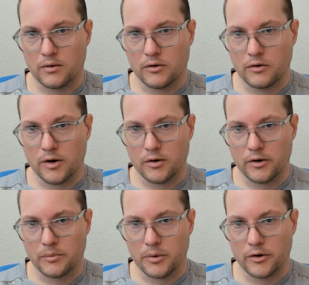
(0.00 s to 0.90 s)
now let's
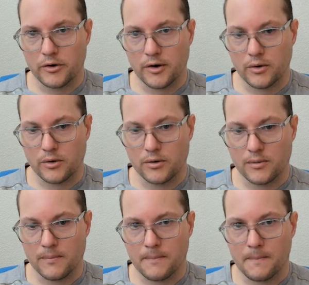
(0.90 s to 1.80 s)
print it out.
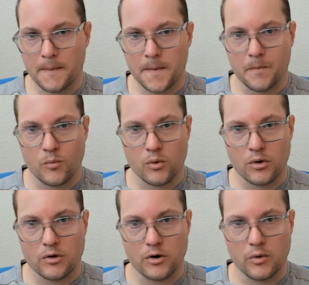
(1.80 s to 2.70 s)
We're going
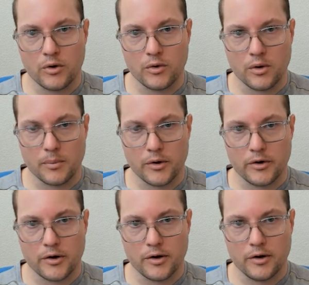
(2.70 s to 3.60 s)
to go into our print
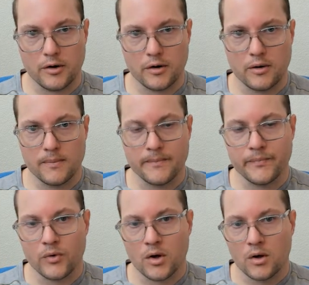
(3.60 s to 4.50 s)
dialog,
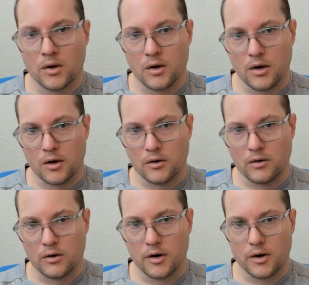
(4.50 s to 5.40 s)
and
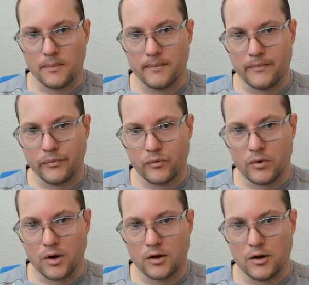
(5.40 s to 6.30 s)

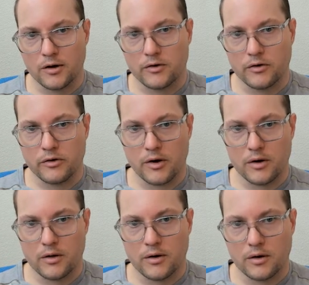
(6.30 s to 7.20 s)
I'd like to say
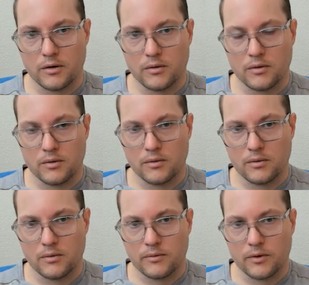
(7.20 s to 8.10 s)
that
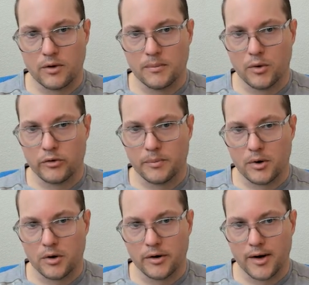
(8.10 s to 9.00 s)
for the most
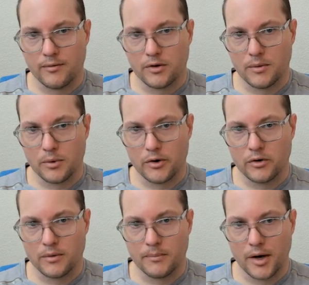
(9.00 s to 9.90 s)
part, having the printer
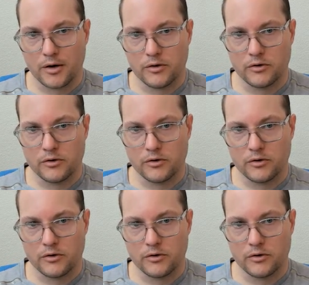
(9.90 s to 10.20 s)
manage the